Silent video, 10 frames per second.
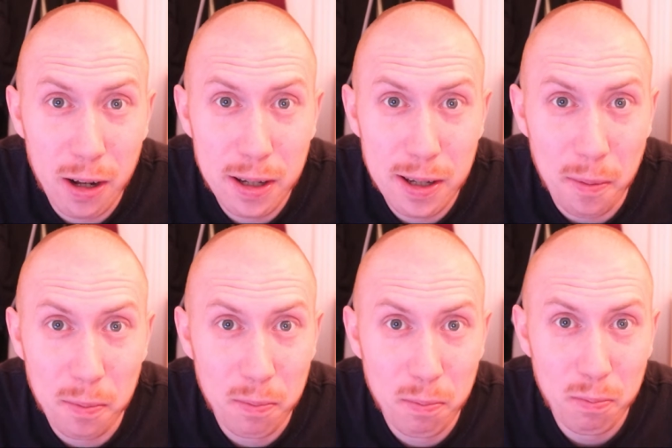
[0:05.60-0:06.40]
you
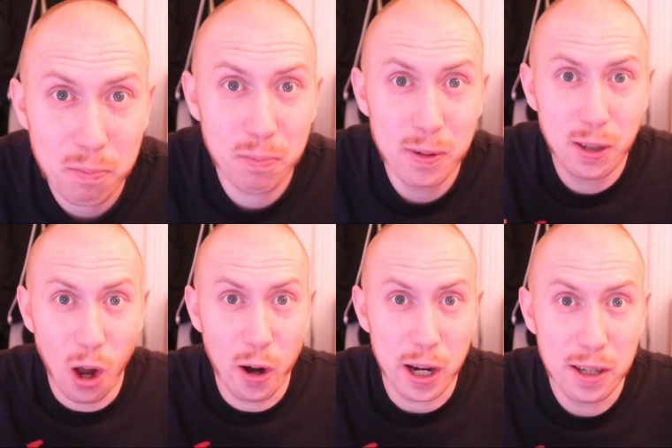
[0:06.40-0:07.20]
some
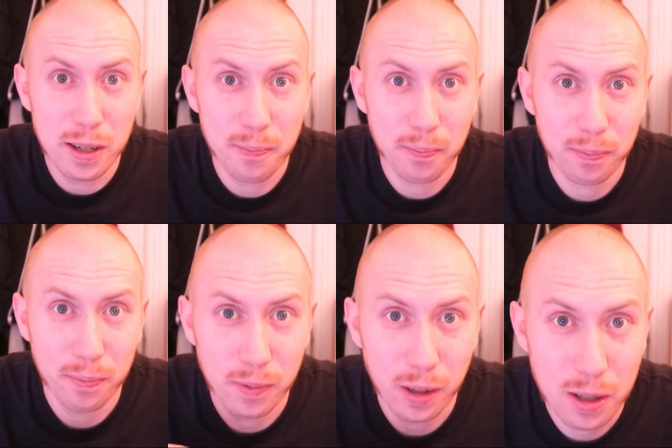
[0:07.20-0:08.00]
stories
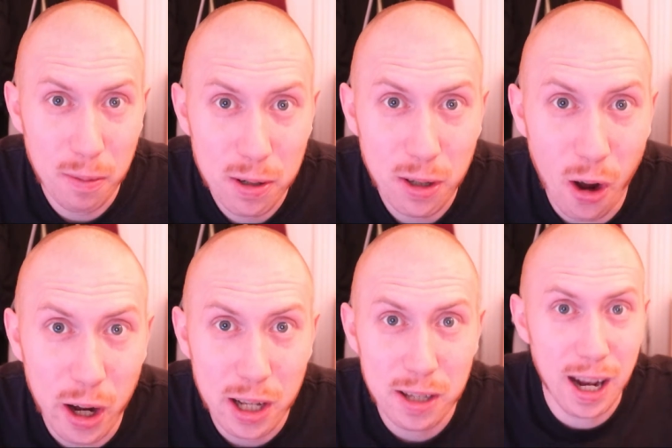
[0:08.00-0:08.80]

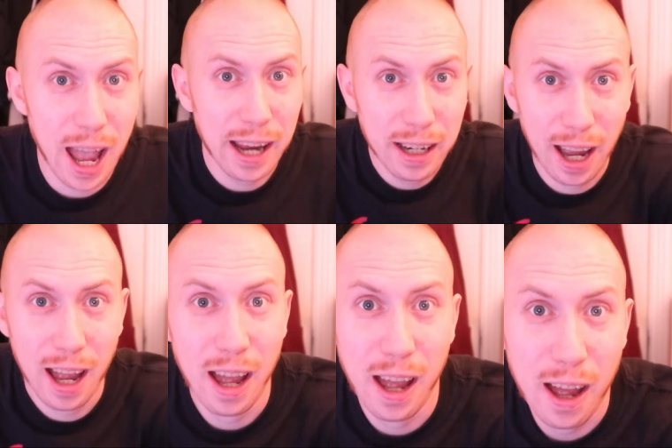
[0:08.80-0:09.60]
like
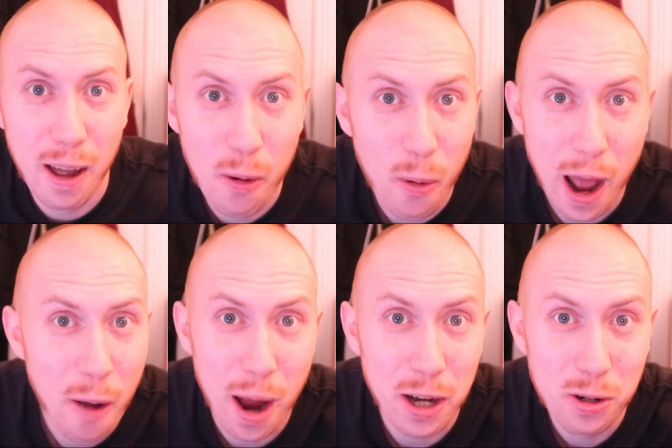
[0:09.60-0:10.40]
what I
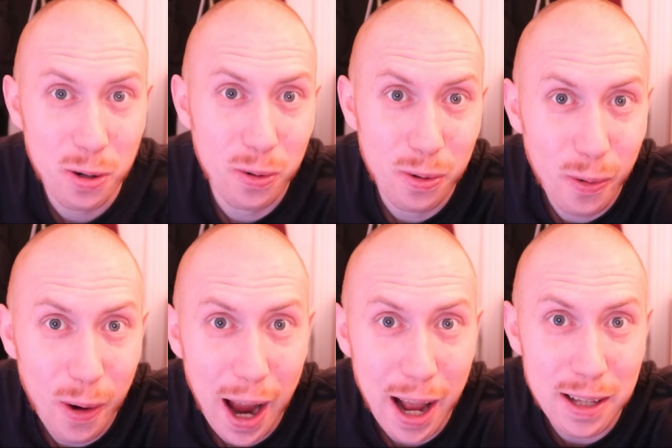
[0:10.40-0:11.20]
went through
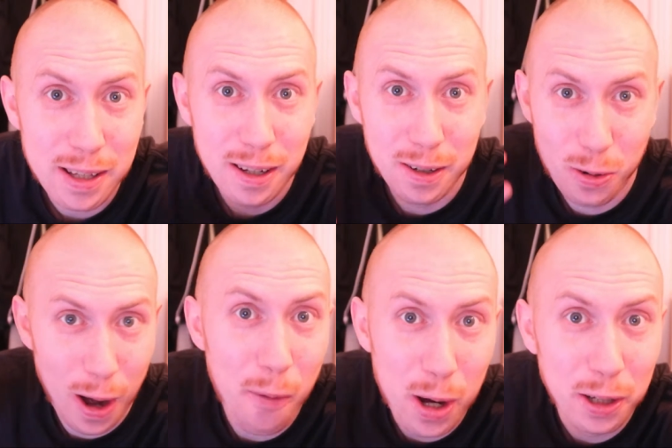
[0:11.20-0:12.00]
as
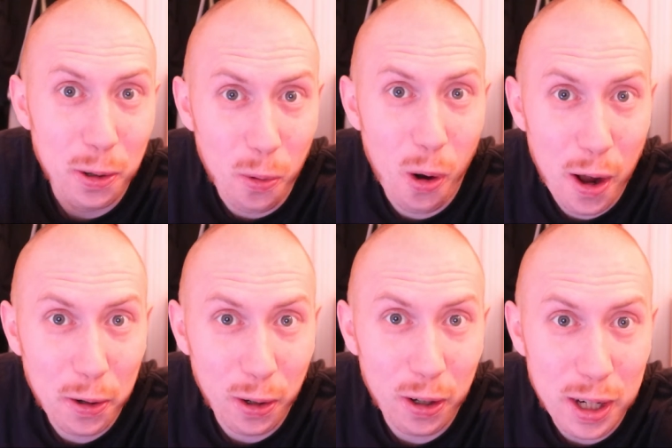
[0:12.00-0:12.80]
traveling the
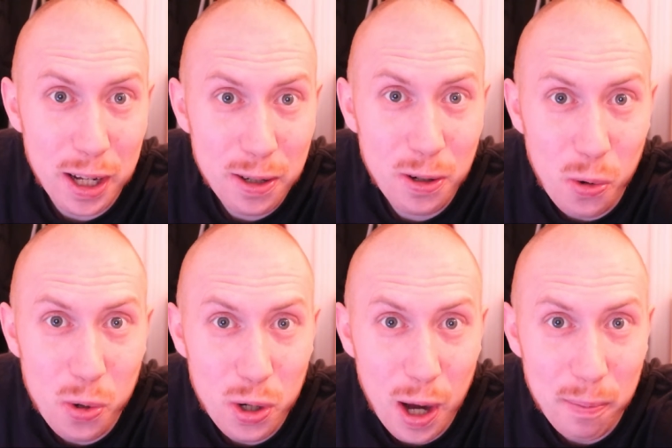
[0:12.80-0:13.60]
world on this cruise
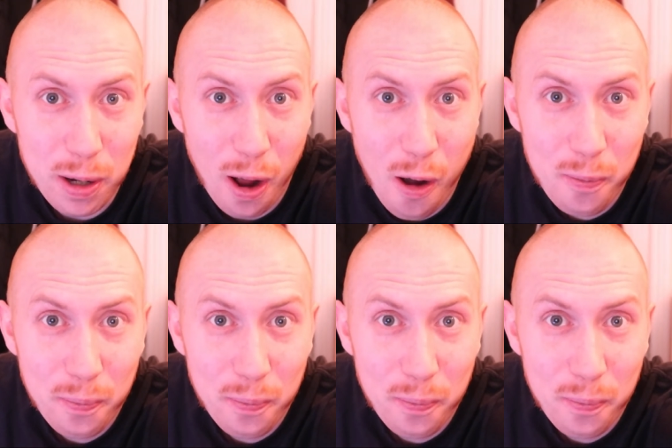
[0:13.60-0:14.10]
ship, you know.